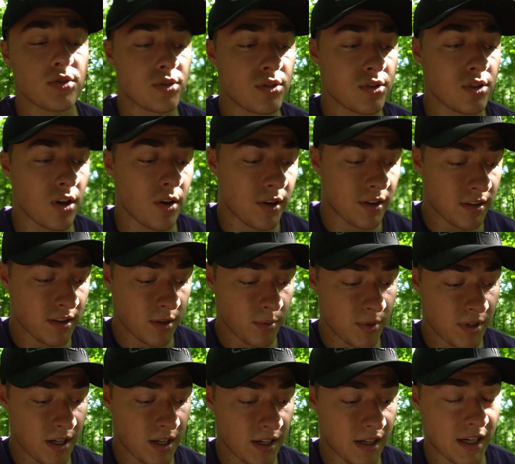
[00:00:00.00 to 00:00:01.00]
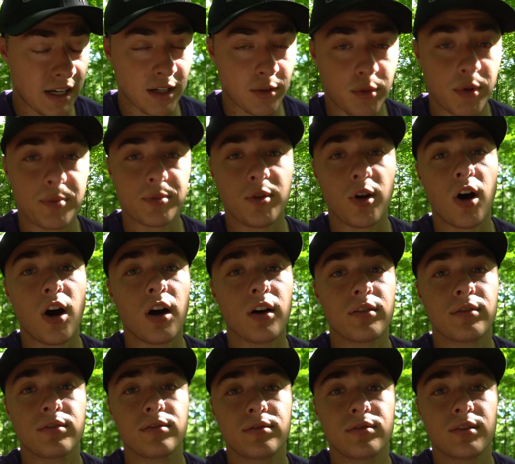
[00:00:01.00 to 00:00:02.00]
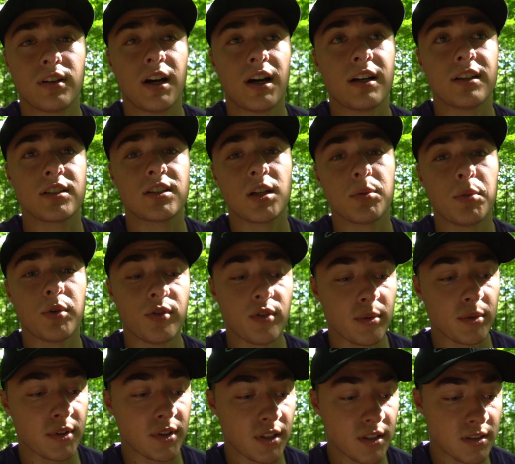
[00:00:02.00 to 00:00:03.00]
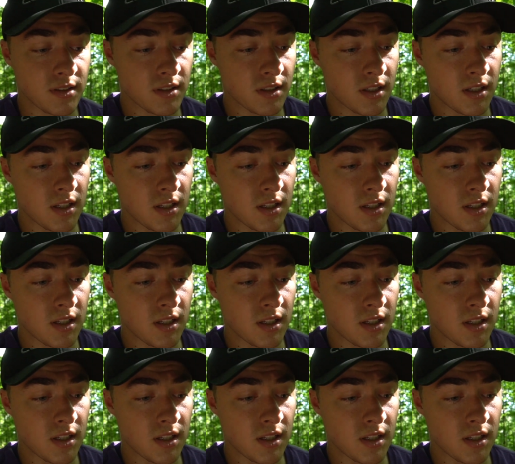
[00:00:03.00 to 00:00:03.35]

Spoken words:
So I think we got kind of ripped off on some of them because